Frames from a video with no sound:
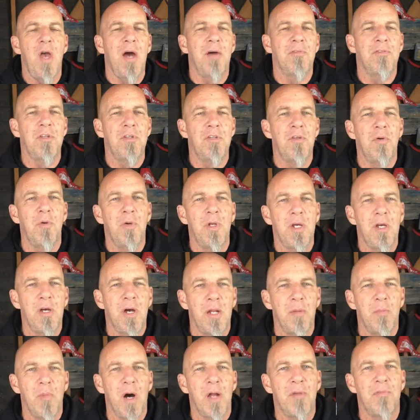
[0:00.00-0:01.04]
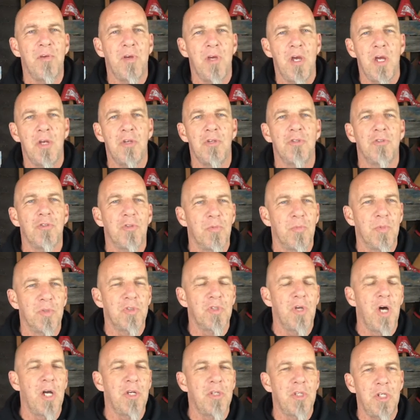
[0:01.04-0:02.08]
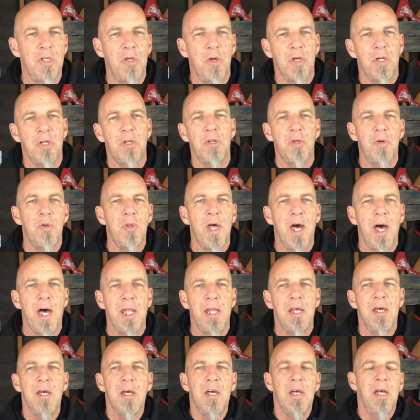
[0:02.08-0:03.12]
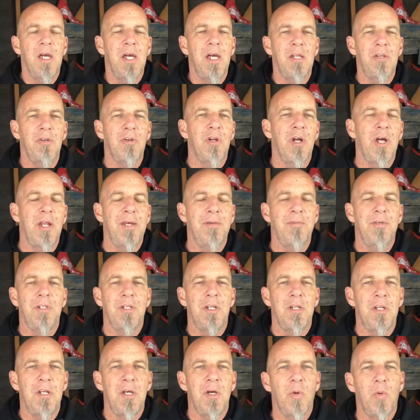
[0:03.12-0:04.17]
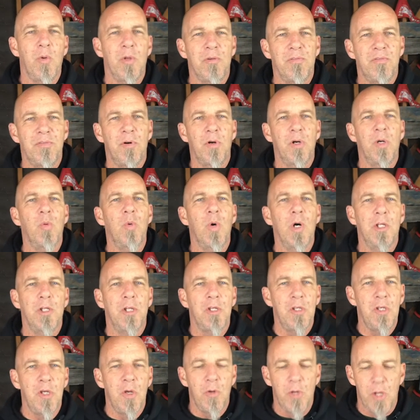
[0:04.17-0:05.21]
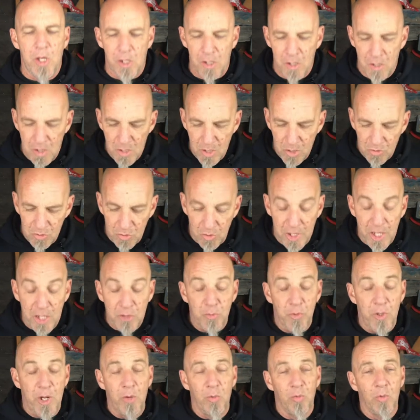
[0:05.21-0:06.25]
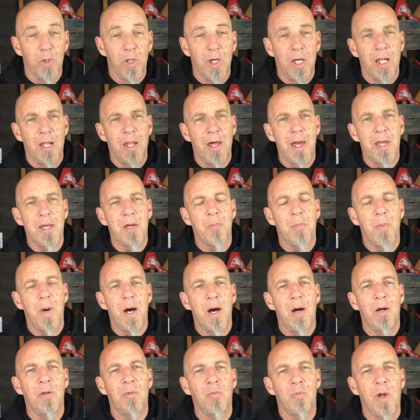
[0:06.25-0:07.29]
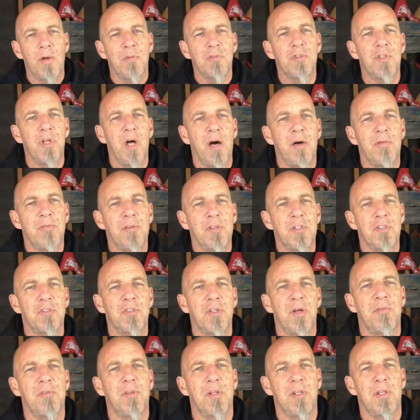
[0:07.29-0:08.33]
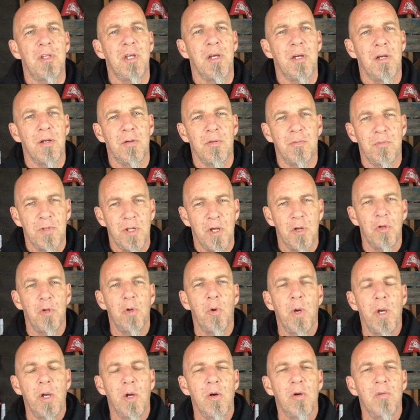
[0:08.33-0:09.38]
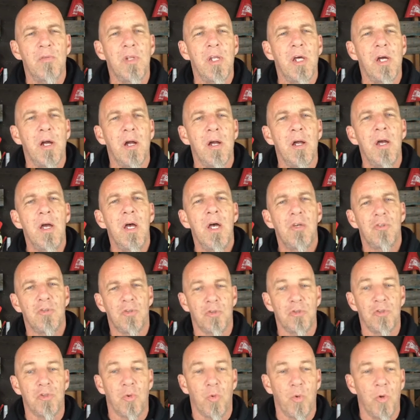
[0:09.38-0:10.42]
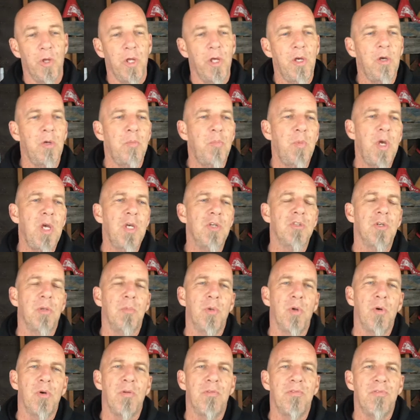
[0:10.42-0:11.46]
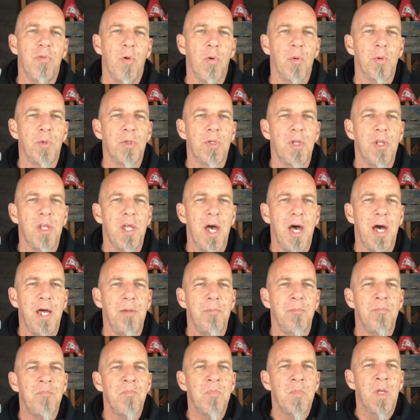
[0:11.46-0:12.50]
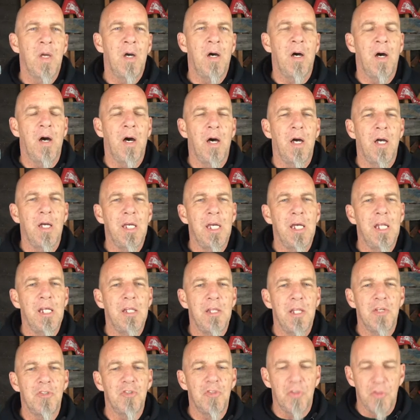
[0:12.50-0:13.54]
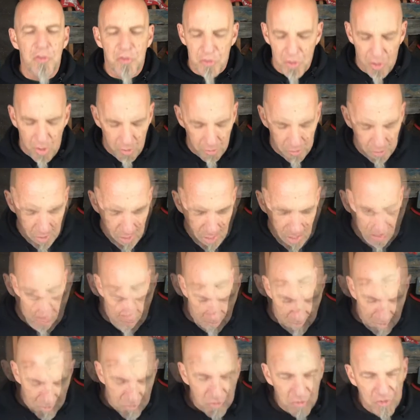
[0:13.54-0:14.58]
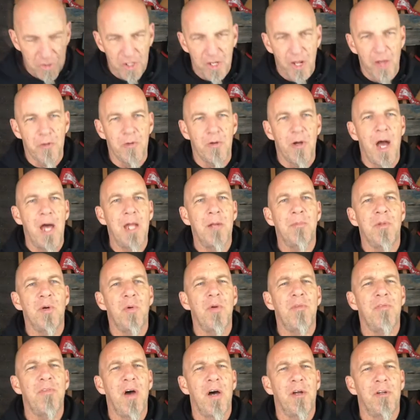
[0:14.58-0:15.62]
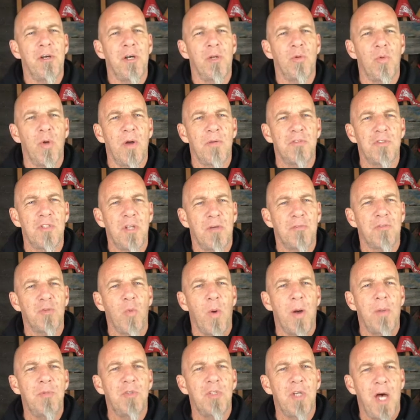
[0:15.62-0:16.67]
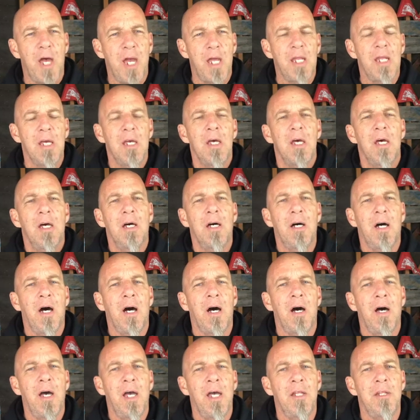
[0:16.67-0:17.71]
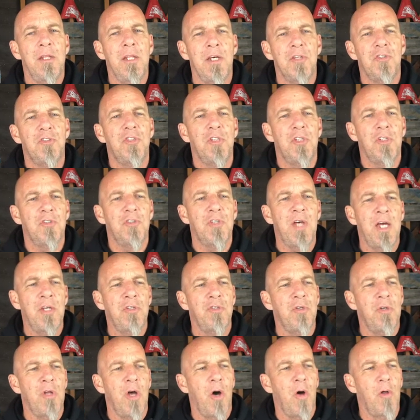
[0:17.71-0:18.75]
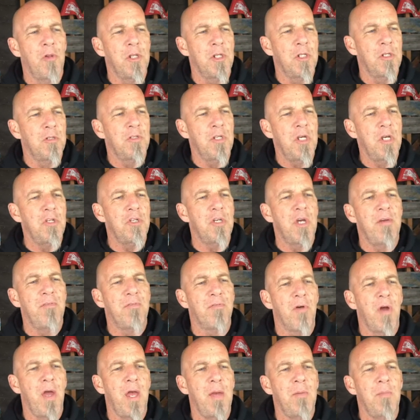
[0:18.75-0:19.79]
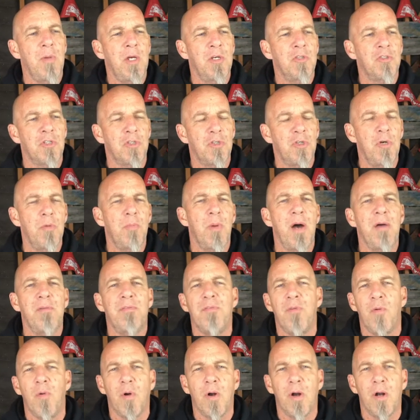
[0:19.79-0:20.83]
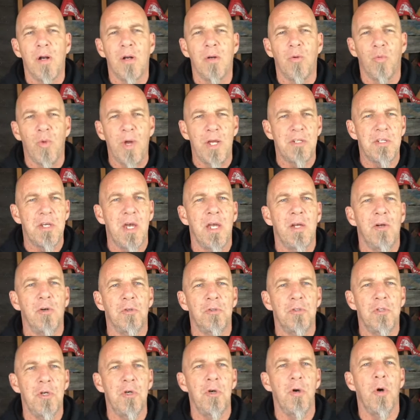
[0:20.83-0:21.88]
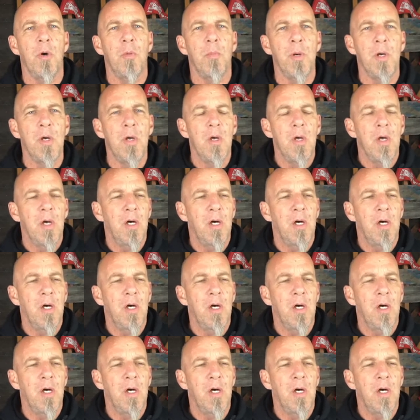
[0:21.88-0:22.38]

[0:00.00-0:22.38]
you have to do any kind of modifications or massaging, you can do that, and you're not having to deal with a fully welded unit. So that's what I really like about Rough Stuff and the stuff that they're doing over there. So this is a really good piece. I'm looking forward to that. Getting this installed. This is another item that we found on Rough Stuff's website, and this is, as you know, the TJ frame is a 2x4 rectangle tube,